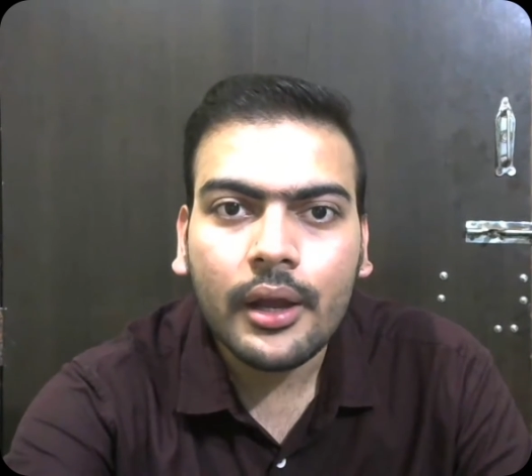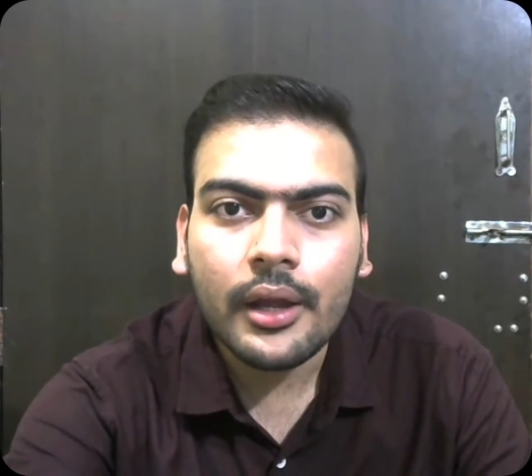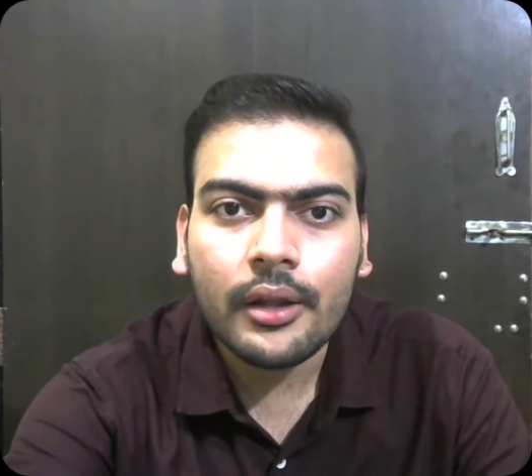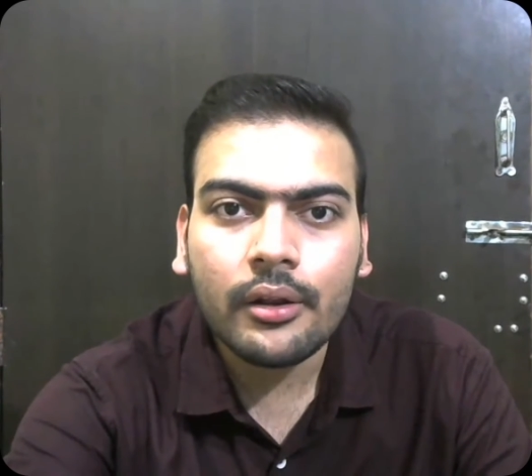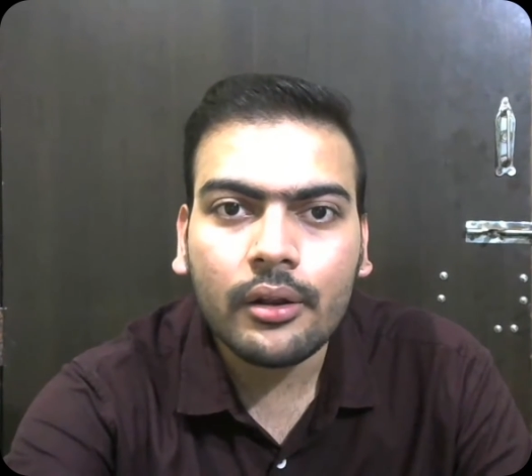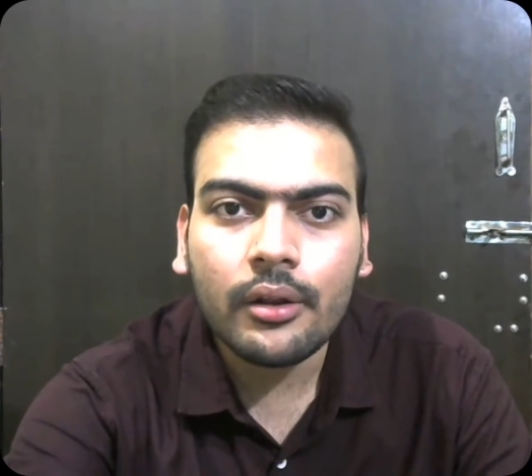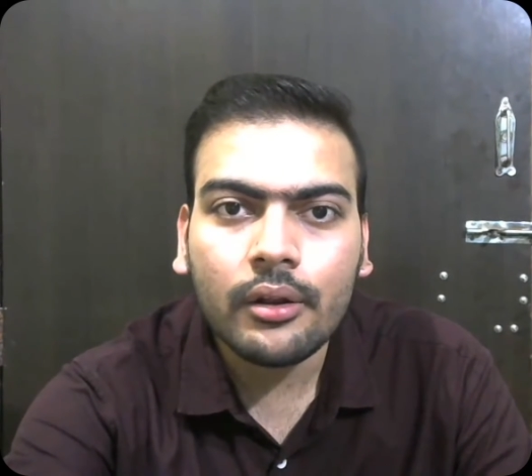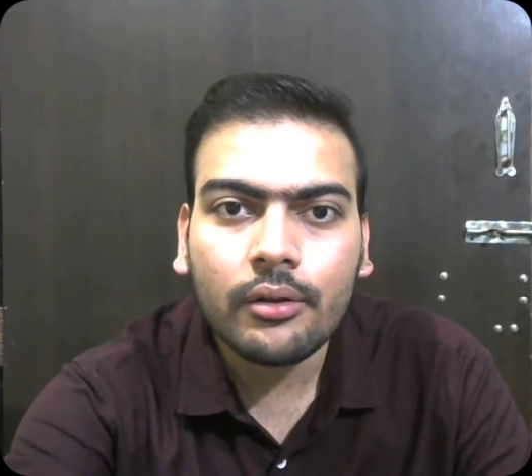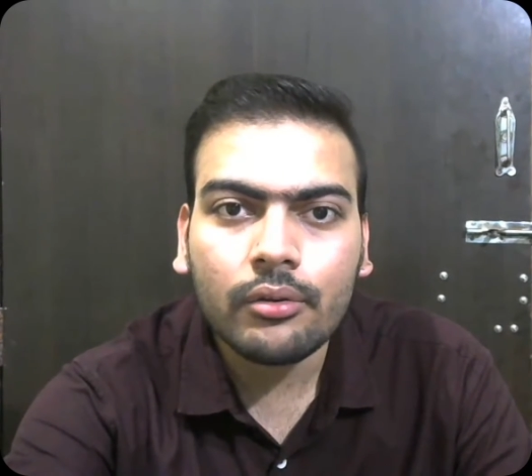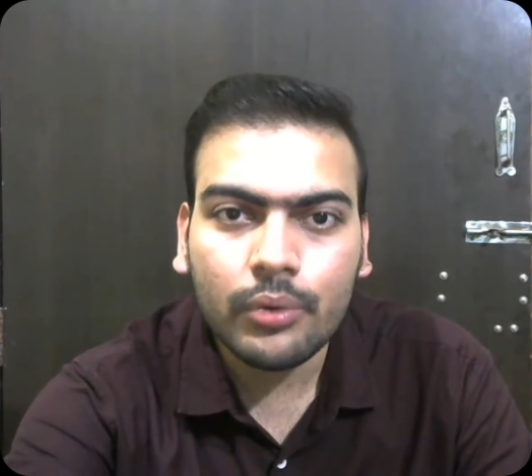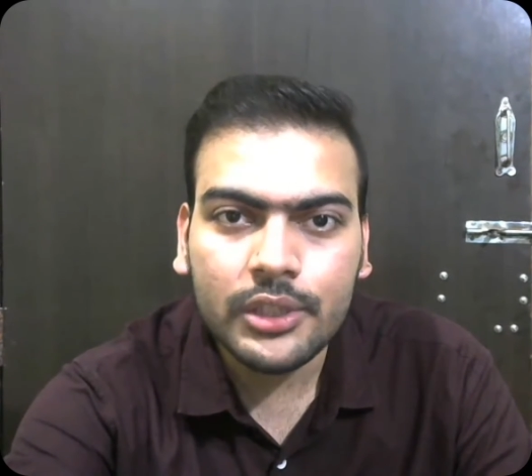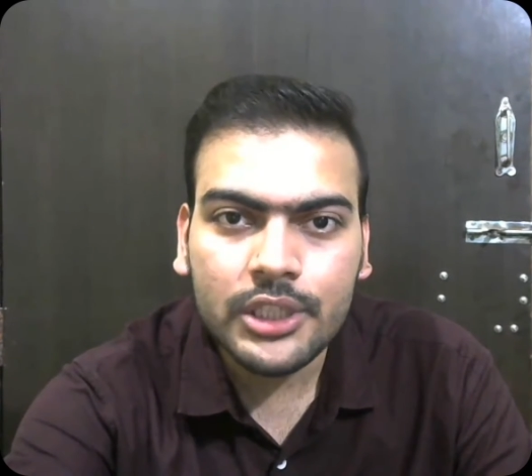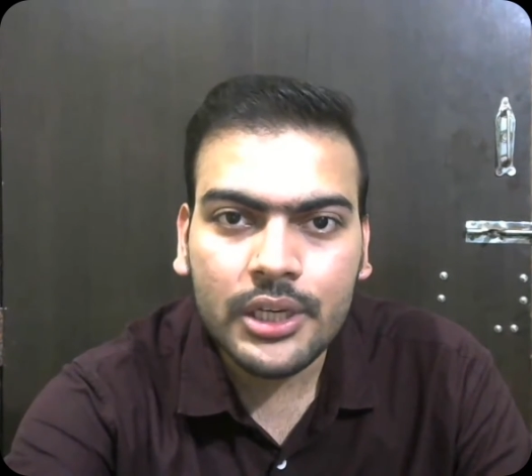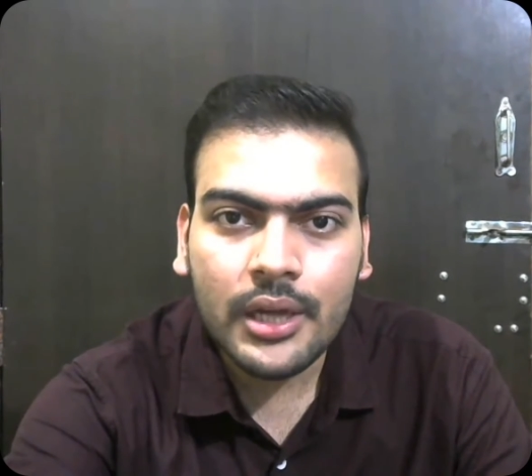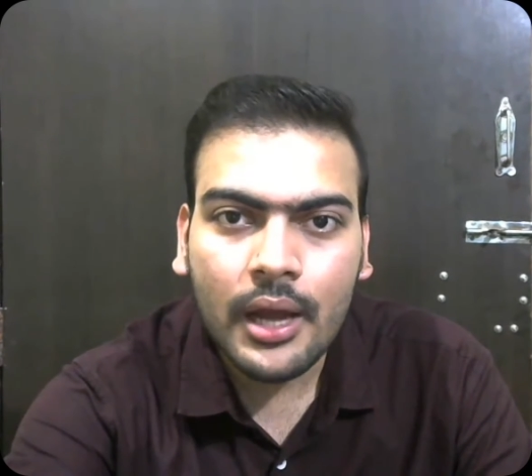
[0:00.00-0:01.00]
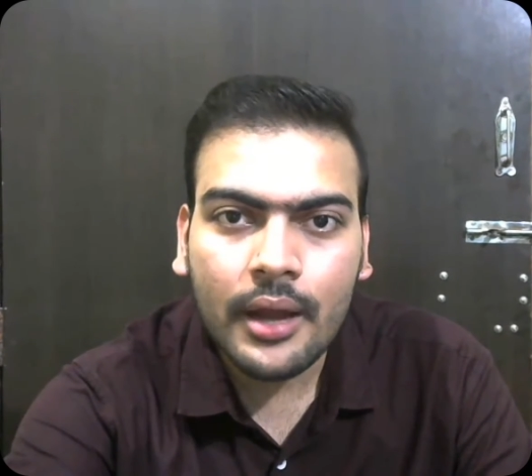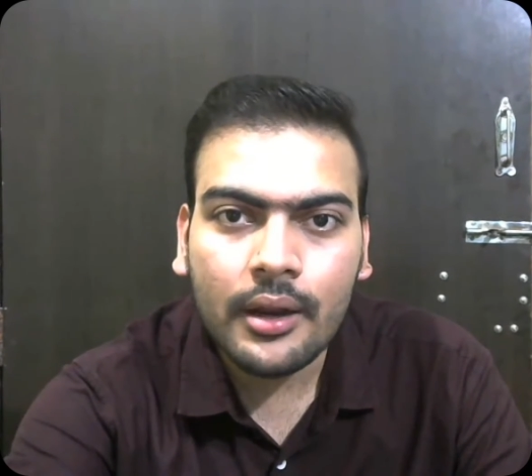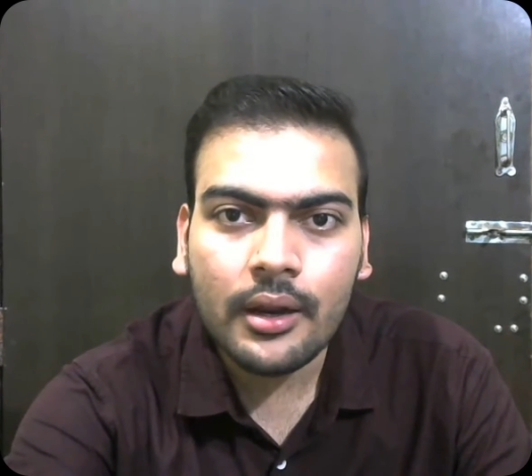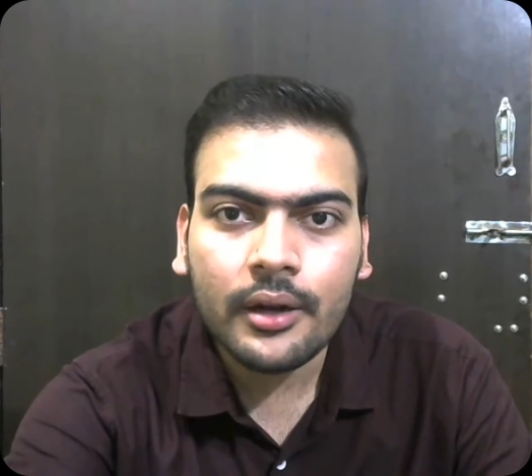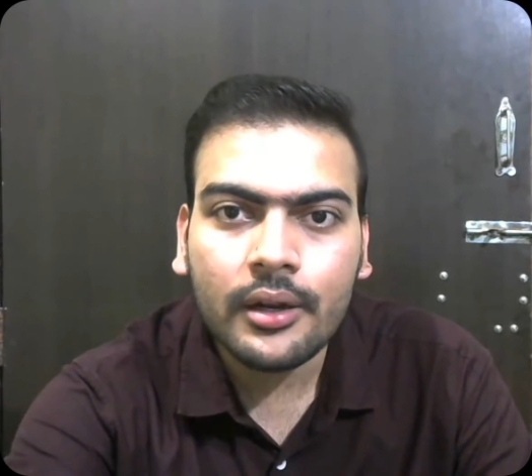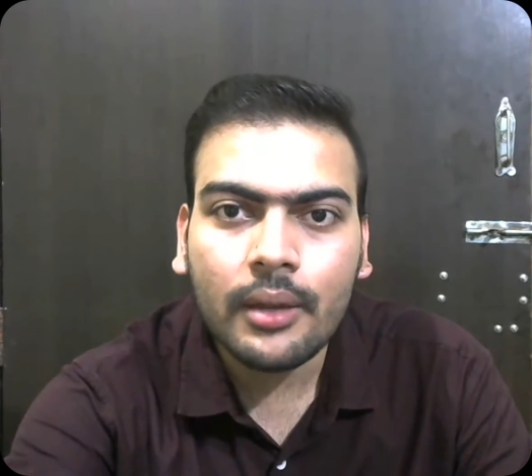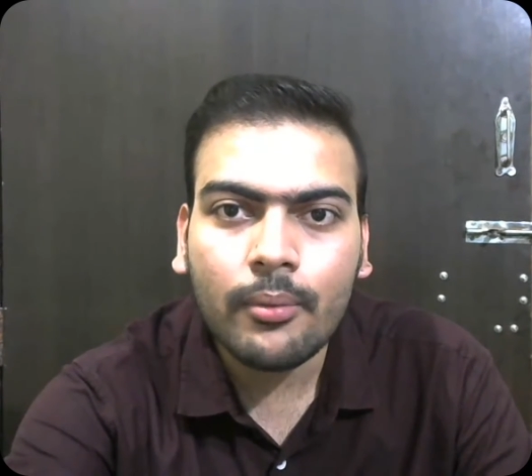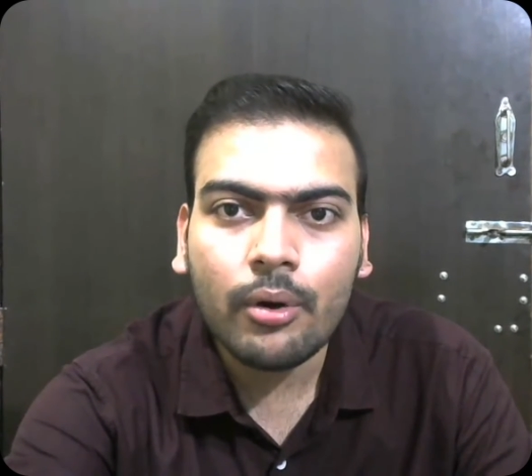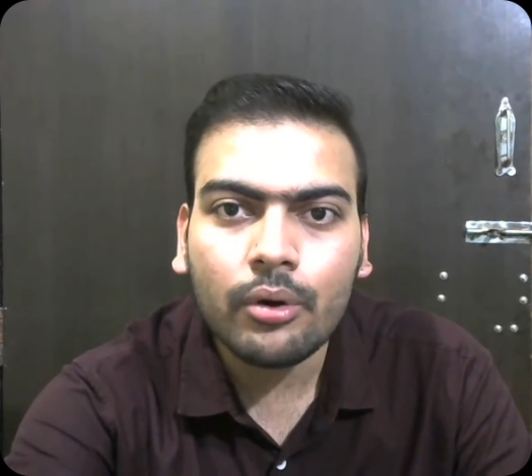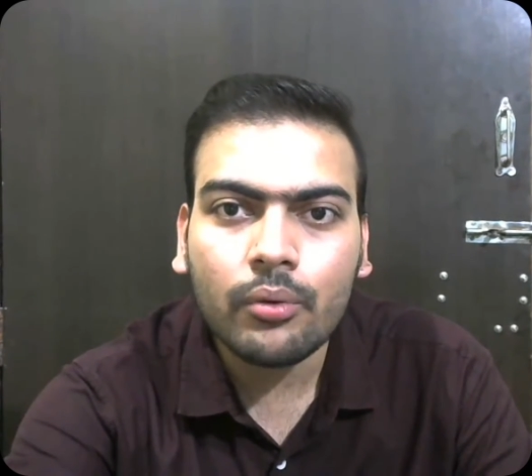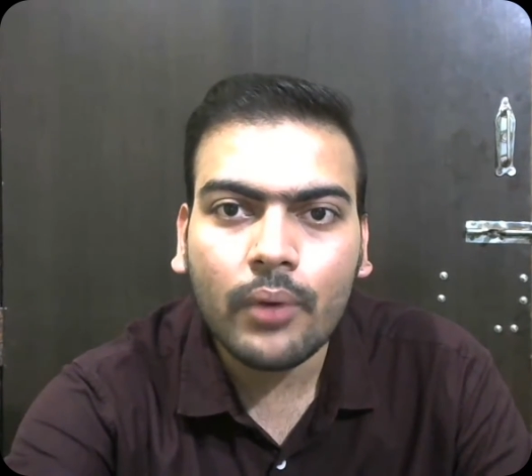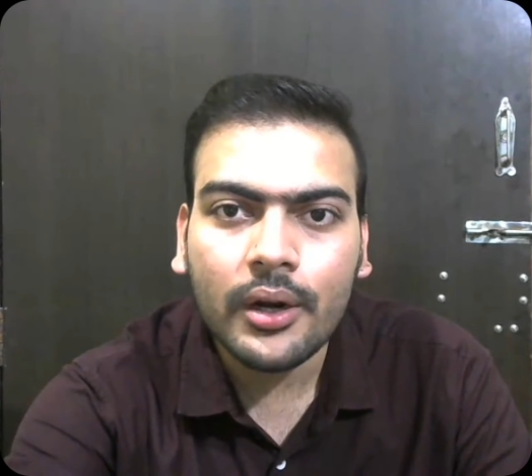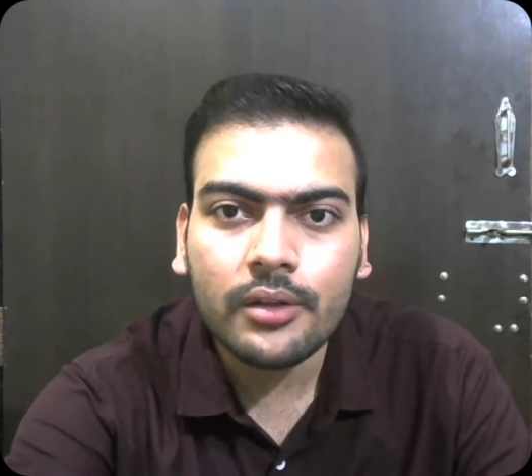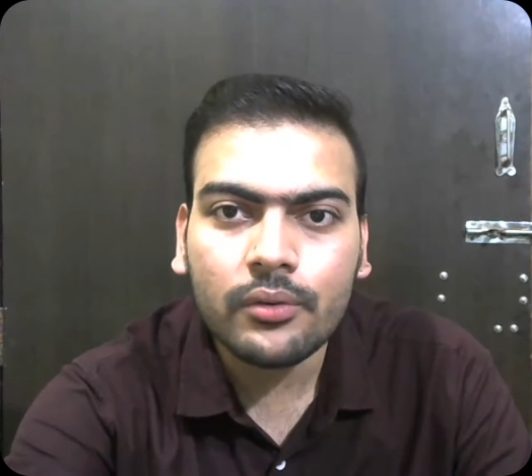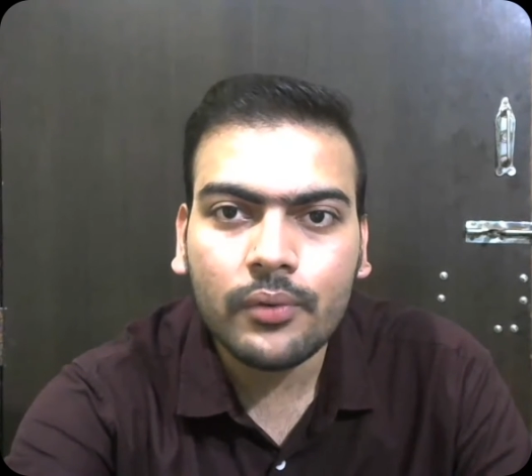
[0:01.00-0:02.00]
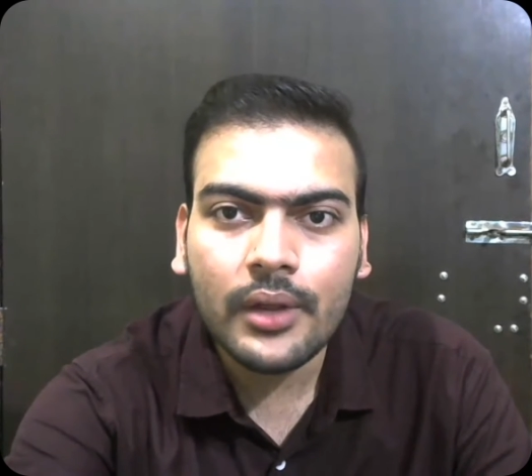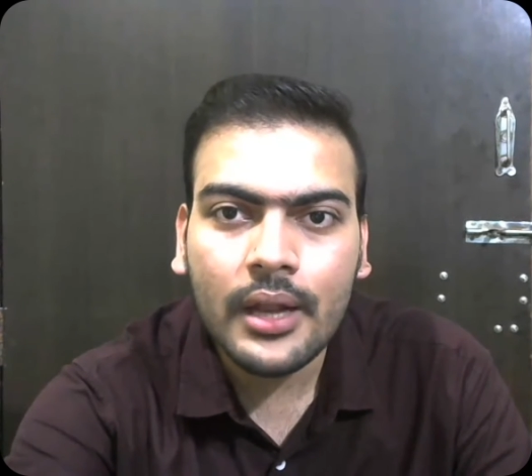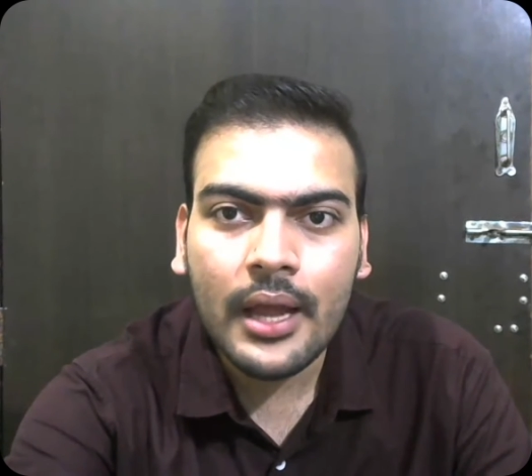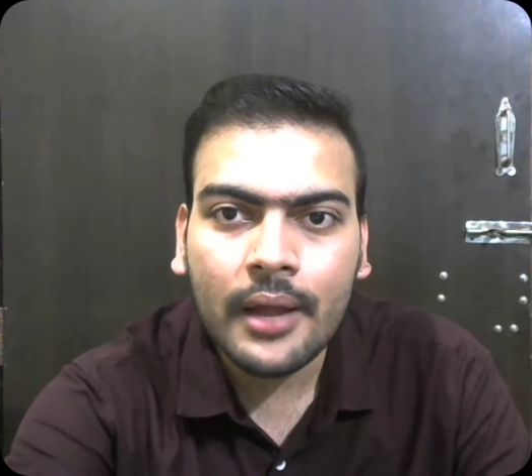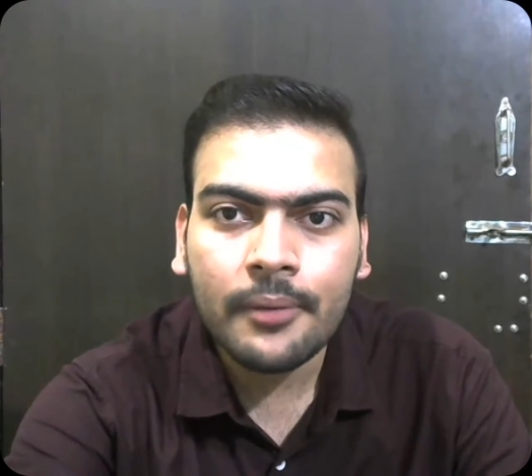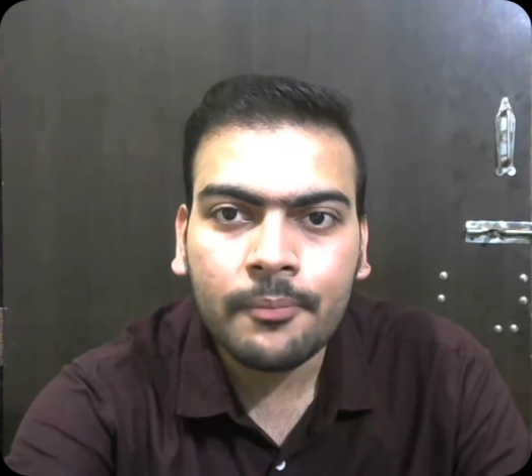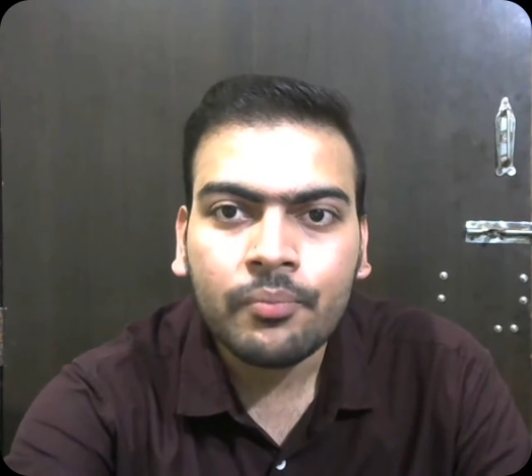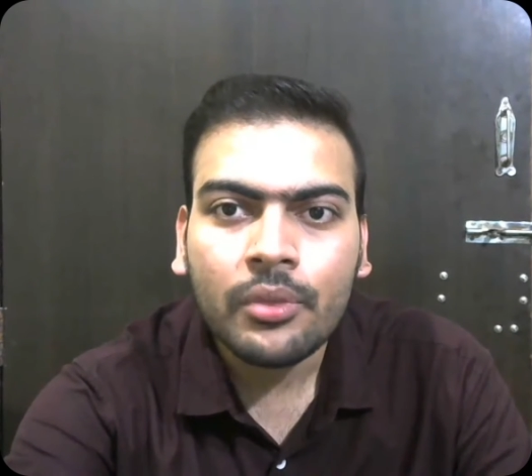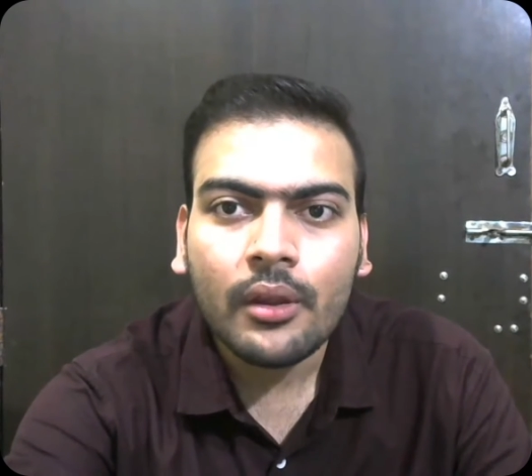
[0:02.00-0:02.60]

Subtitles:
In switching, I learned about what is VLAN,